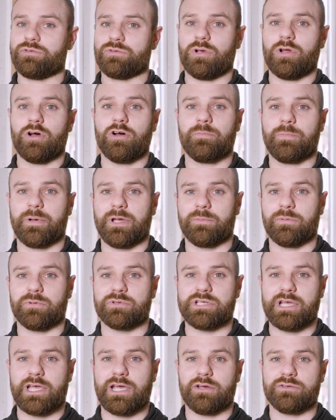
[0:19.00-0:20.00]
to a lot of
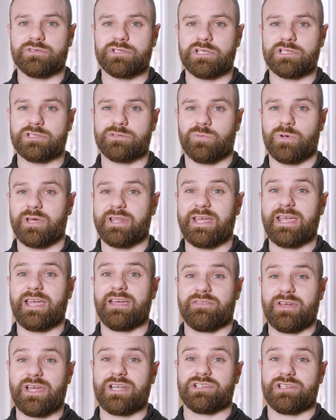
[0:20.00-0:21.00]
people's houses where they
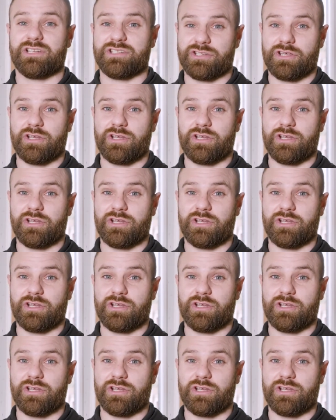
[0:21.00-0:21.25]
have actually